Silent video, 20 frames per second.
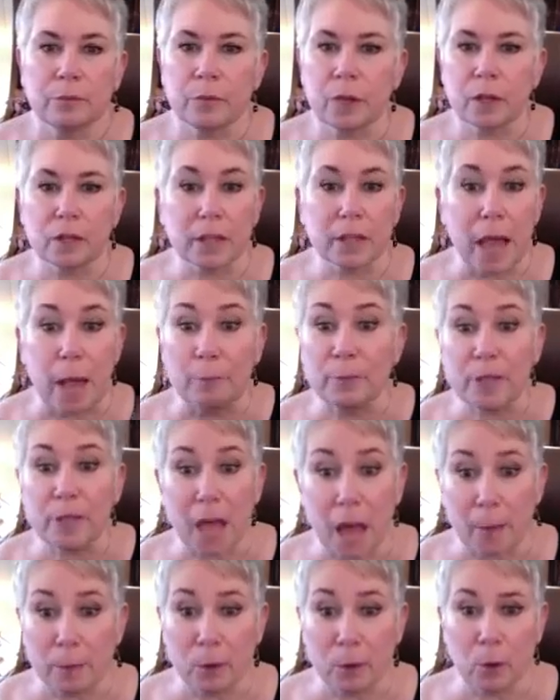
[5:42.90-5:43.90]

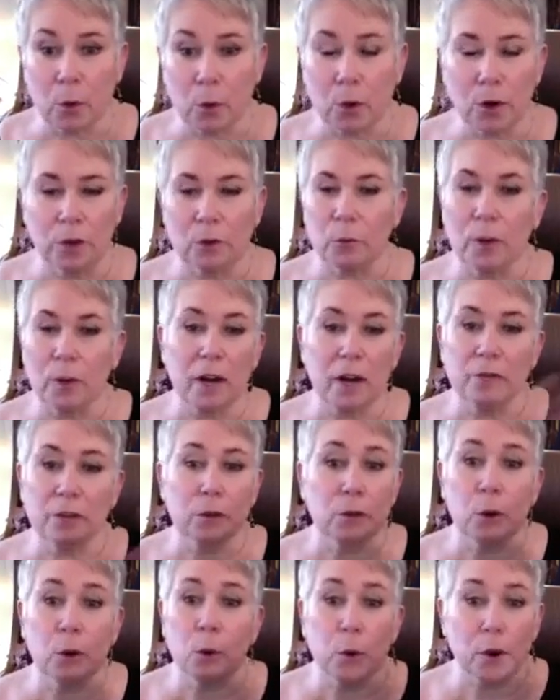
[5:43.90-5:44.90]
laptop cord, whatever
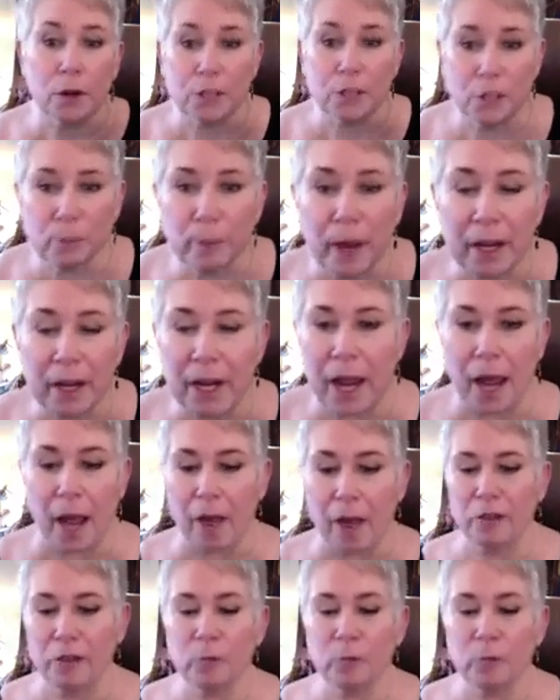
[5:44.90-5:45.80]
cord you might have.